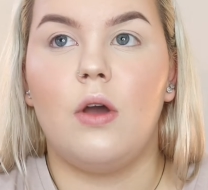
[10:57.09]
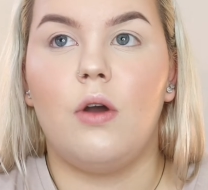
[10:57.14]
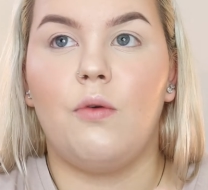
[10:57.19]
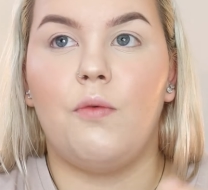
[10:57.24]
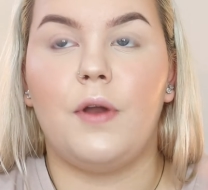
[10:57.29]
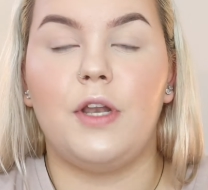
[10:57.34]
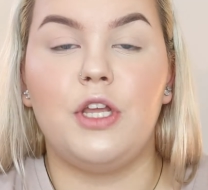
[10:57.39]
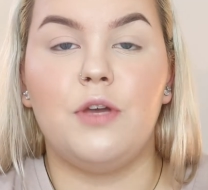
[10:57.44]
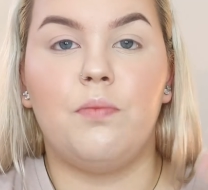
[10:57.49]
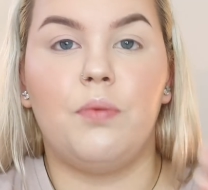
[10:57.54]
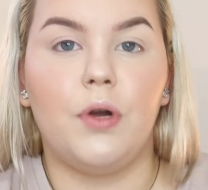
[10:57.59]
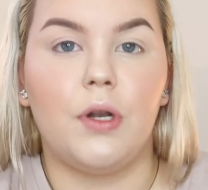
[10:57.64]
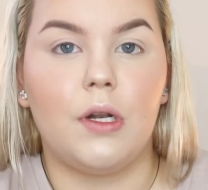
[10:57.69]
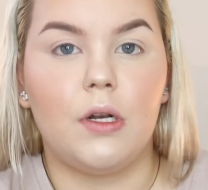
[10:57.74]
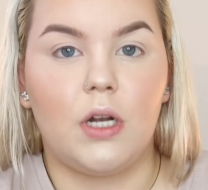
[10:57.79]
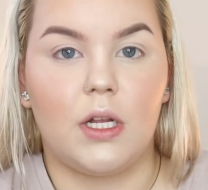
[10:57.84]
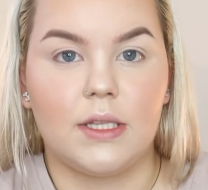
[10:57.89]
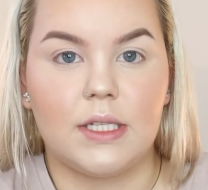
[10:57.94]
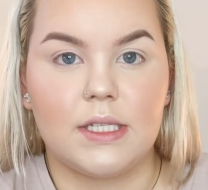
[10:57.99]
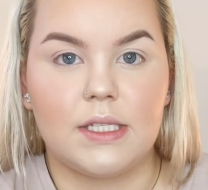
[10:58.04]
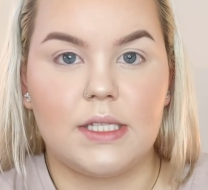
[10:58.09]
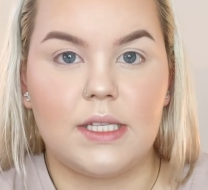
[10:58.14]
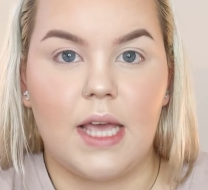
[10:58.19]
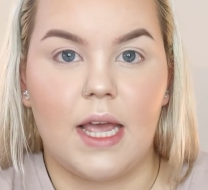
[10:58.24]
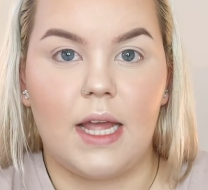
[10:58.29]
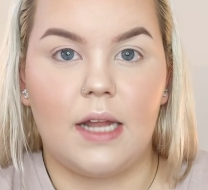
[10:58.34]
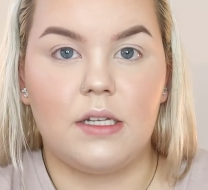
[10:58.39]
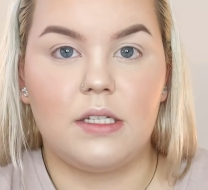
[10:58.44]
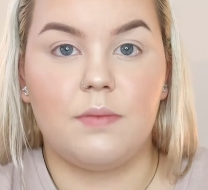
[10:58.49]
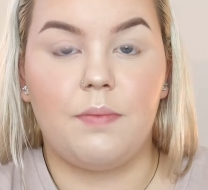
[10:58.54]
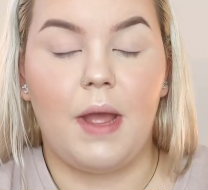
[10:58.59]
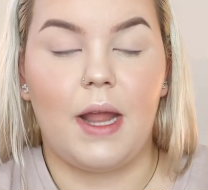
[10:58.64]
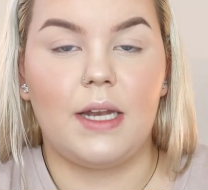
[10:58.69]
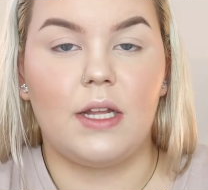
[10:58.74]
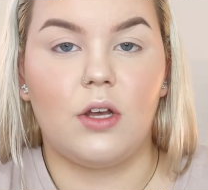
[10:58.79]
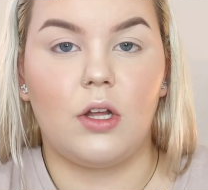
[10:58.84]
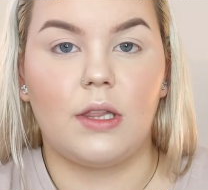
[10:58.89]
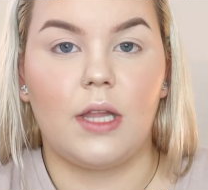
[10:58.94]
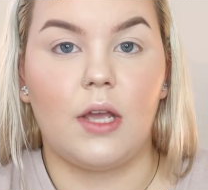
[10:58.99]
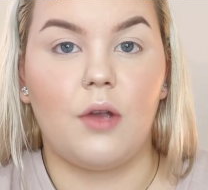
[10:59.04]
when you put it on the skin
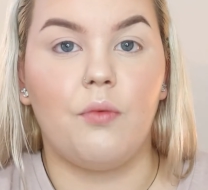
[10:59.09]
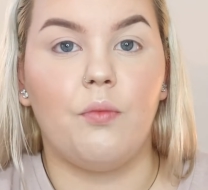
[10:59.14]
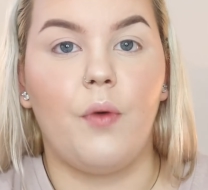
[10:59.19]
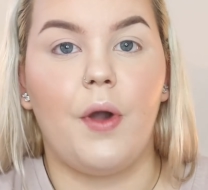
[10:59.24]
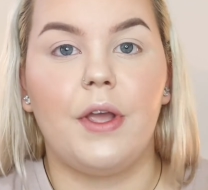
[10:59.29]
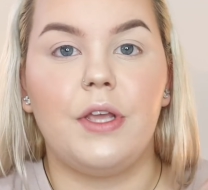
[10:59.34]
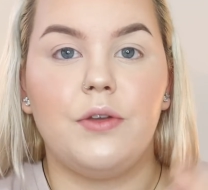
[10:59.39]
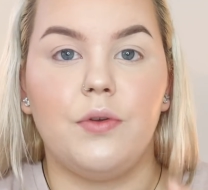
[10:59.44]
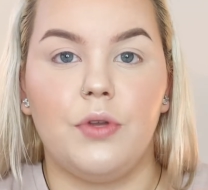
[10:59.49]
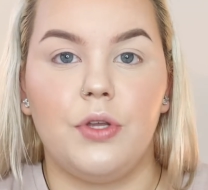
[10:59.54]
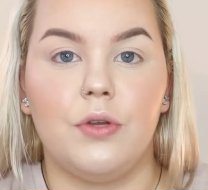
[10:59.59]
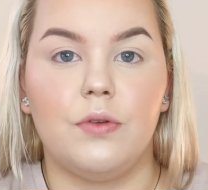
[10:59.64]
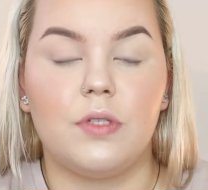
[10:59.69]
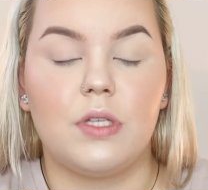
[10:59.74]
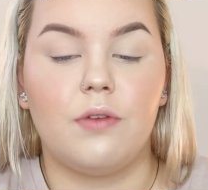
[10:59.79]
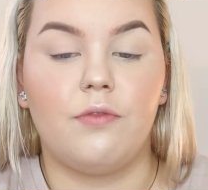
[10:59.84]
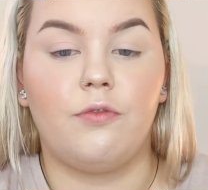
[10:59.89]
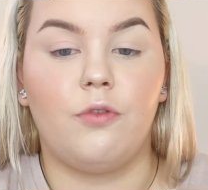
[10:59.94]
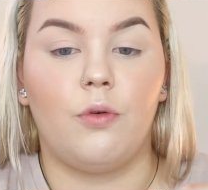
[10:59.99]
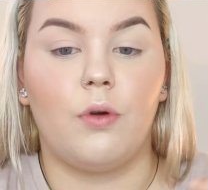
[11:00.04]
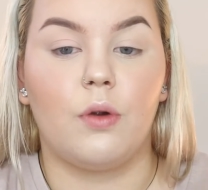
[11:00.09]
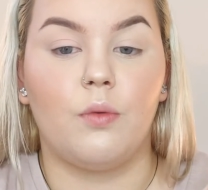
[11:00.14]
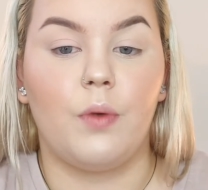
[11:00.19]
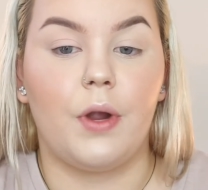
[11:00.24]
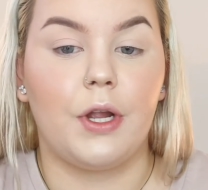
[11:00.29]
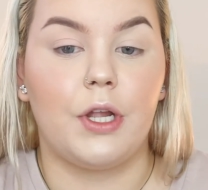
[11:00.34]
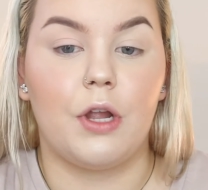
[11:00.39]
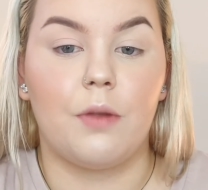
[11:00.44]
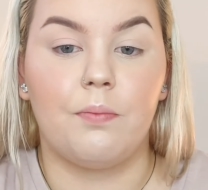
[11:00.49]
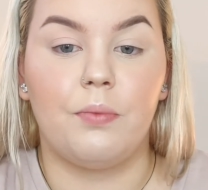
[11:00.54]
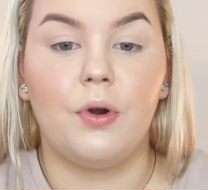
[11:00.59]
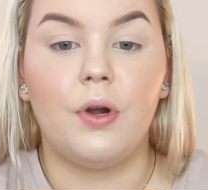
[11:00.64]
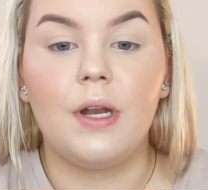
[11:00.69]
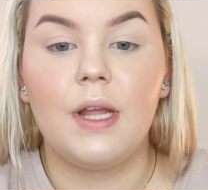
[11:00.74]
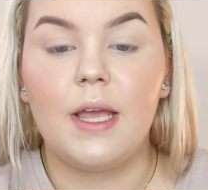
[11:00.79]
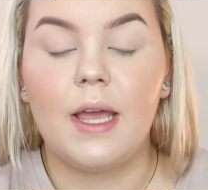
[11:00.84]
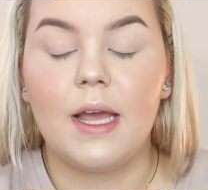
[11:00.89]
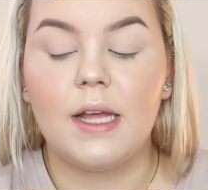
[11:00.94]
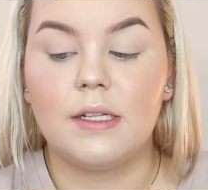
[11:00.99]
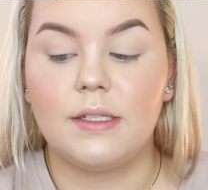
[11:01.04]
depending on like what you use it for, where you're
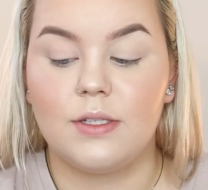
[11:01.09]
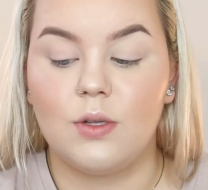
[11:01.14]
putting it.